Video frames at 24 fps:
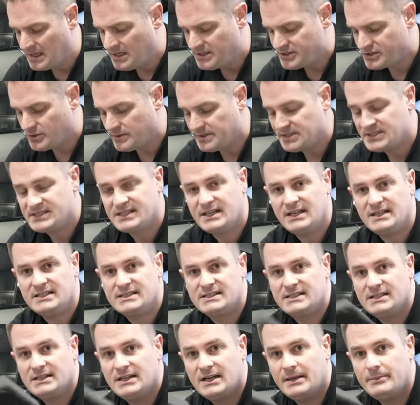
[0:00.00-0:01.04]
So in this
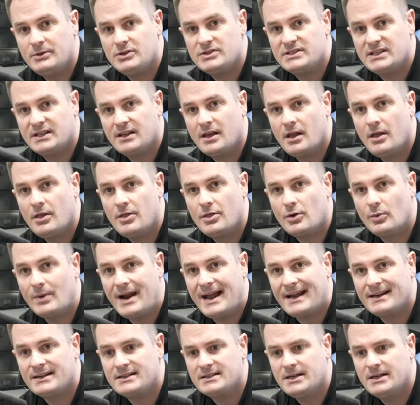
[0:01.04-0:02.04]
case, I'm using the Rag